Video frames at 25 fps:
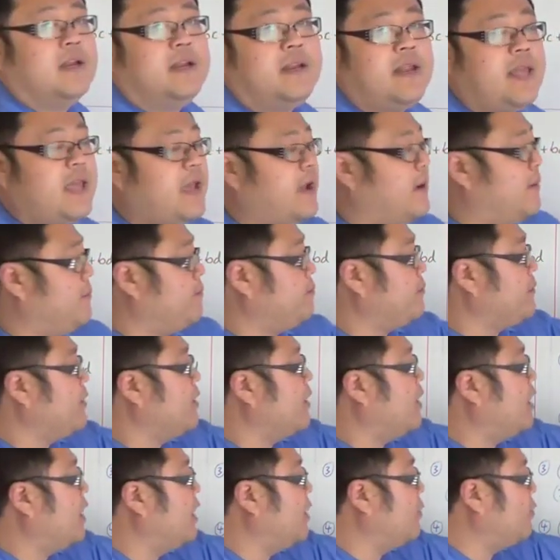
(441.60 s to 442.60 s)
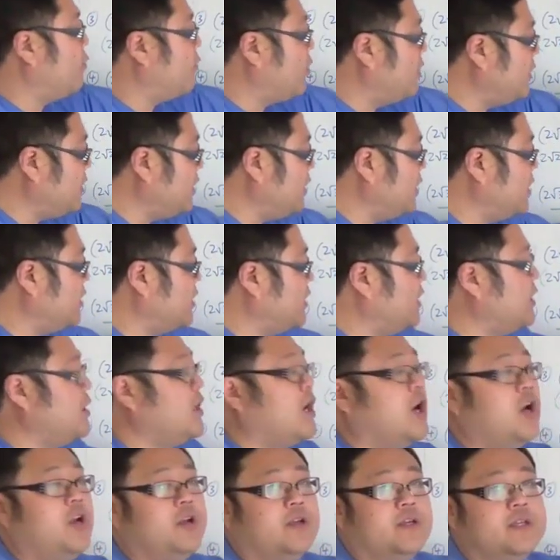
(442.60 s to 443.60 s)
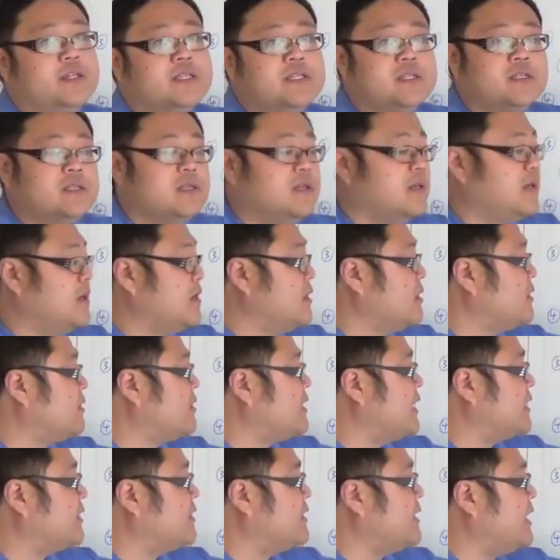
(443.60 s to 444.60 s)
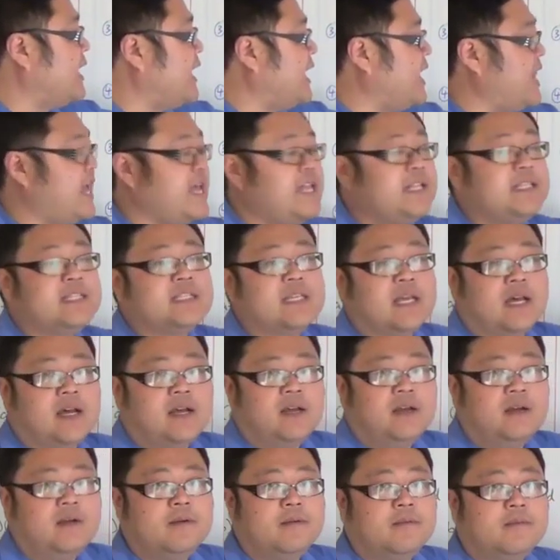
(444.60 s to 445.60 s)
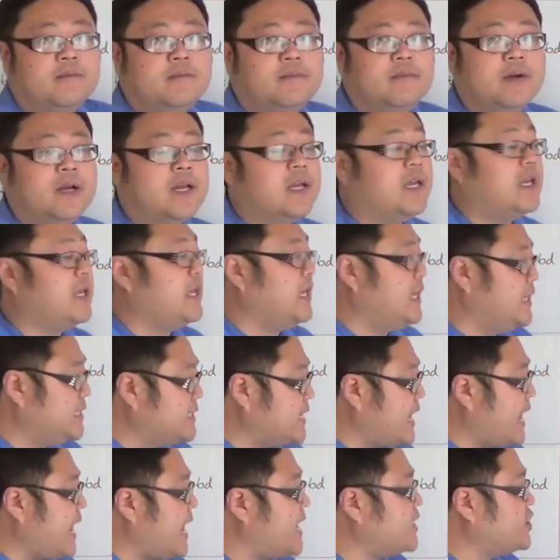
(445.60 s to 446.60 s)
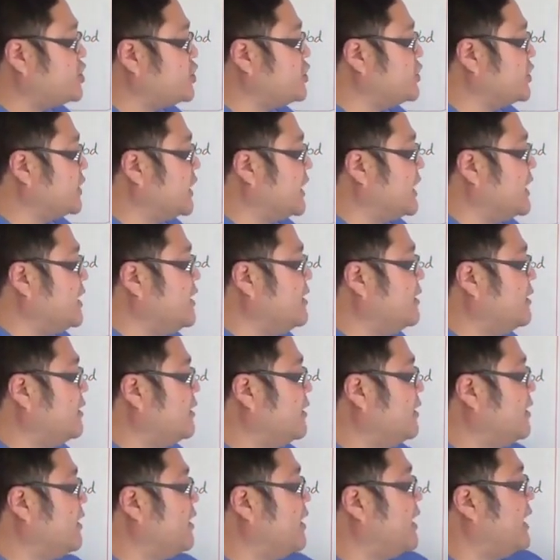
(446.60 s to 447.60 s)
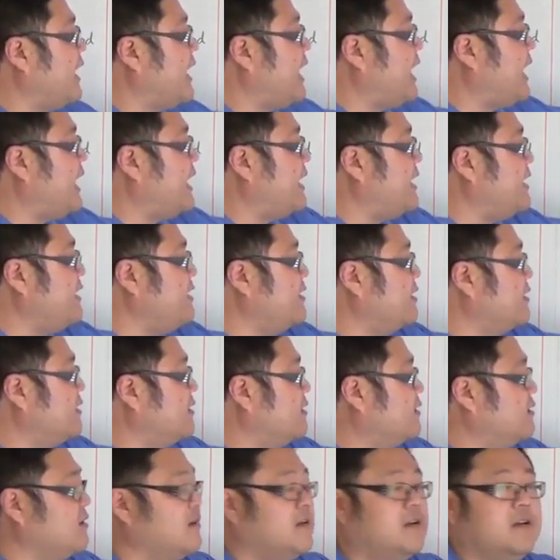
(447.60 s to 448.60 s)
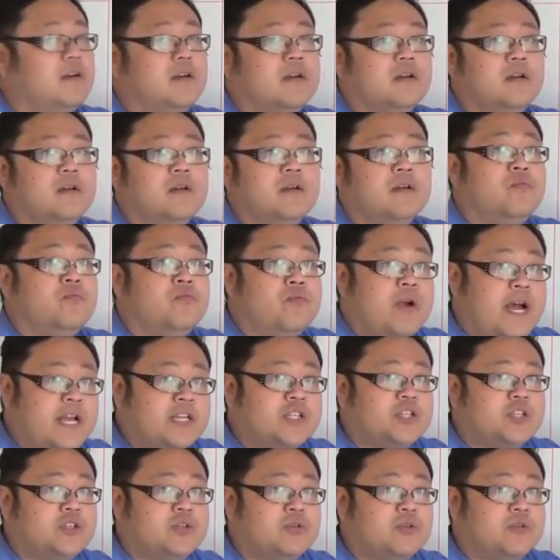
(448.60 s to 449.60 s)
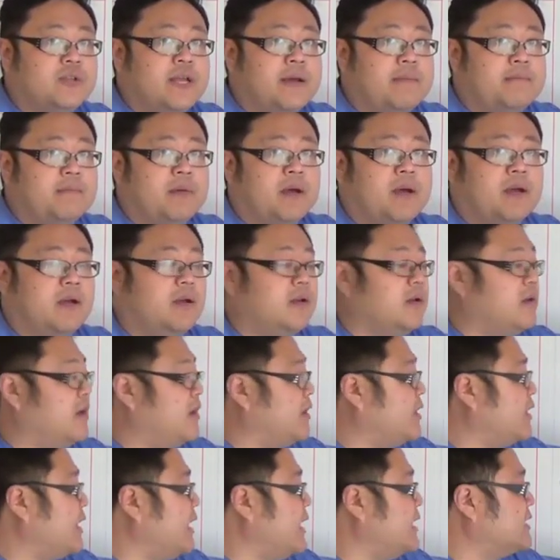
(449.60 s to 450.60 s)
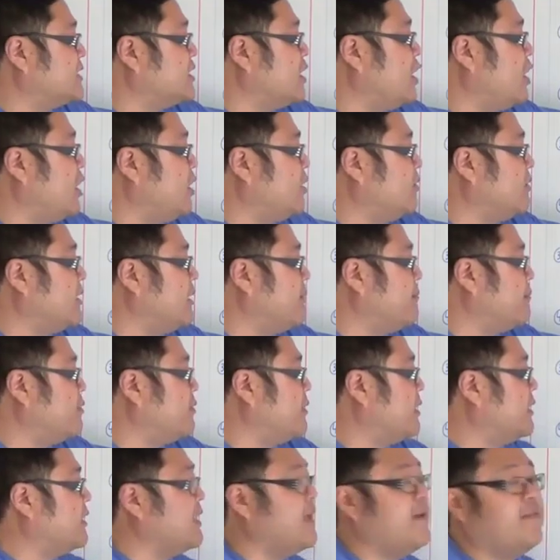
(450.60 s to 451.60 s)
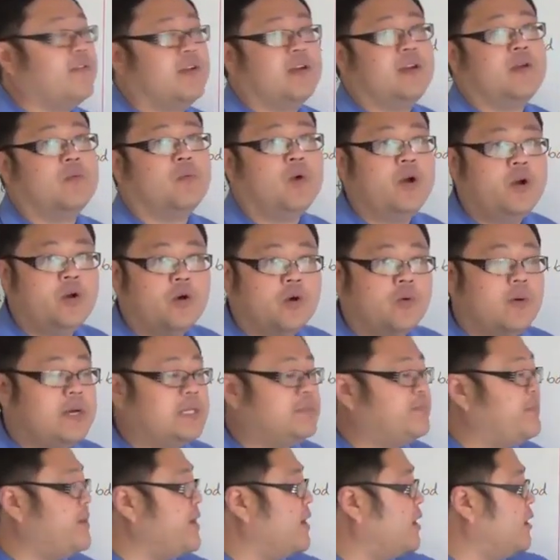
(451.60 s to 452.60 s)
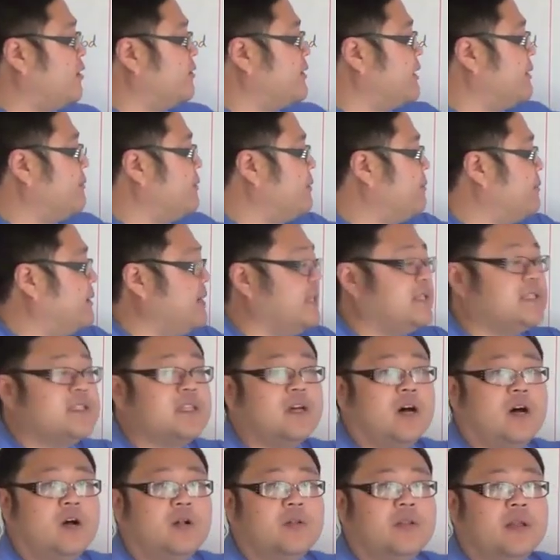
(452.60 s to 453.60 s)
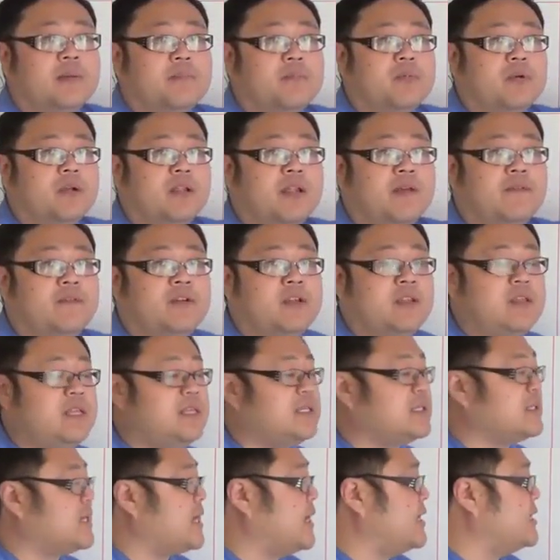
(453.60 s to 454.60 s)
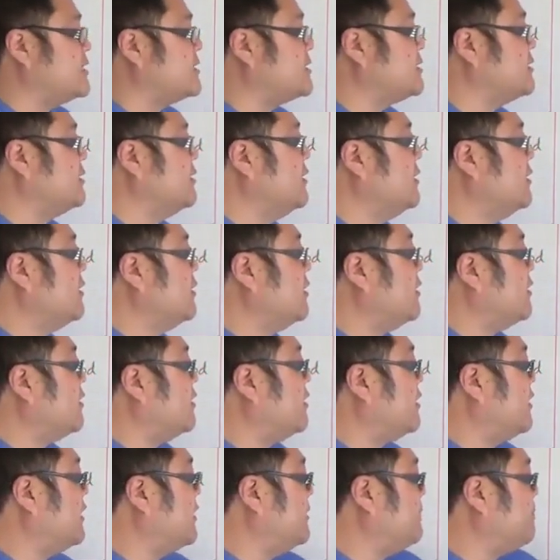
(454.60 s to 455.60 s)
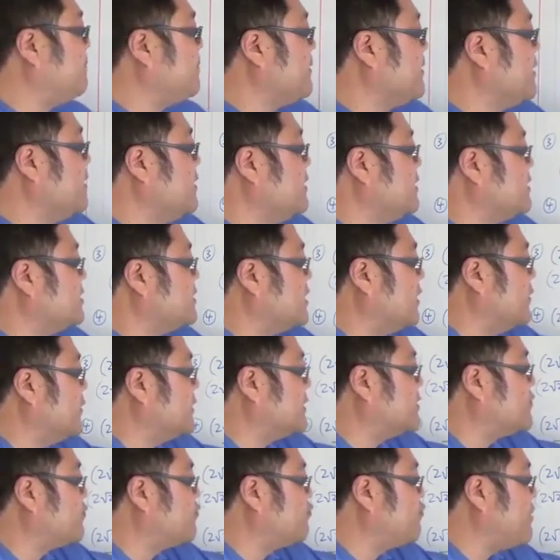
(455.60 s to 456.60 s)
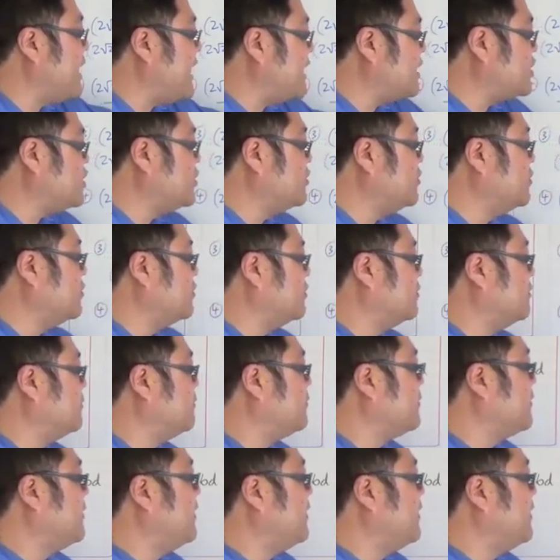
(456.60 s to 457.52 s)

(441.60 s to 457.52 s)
Now, I want you to notice that the answer is actually a rational number. Okay? It's a whole number 11. It won't always be a whole number, but it's the whole number 11 in this case. Alright? So it's rational.